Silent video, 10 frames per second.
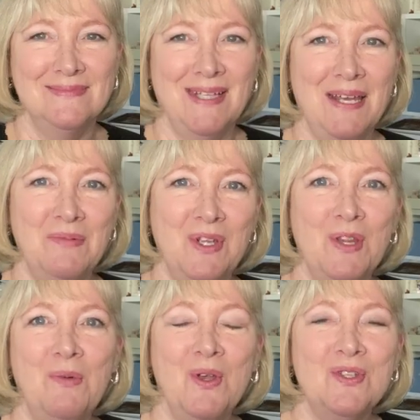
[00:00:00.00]
get them to
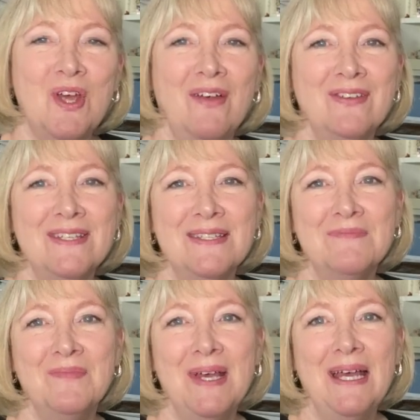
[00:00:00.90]
the post
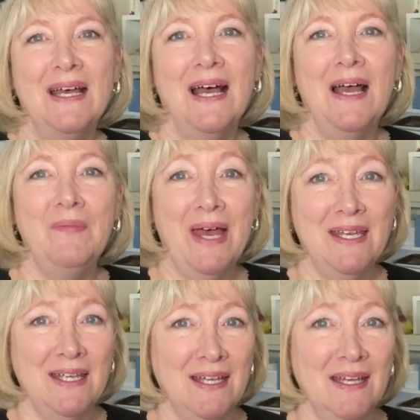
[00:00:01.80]
office. I'm
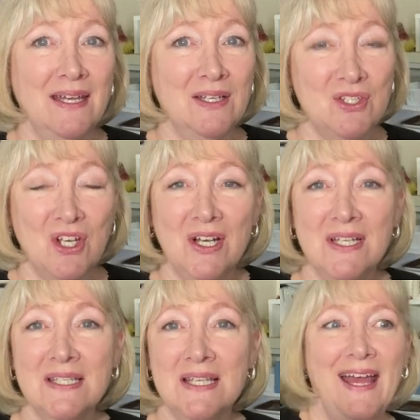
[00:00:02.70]
adding
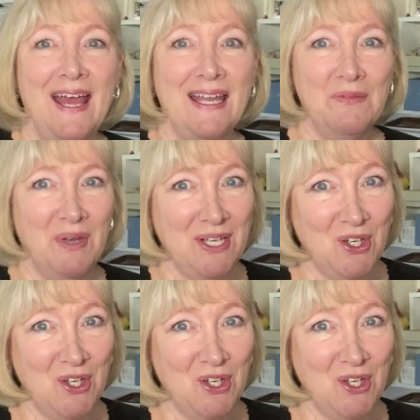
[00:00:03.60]
insurance and am I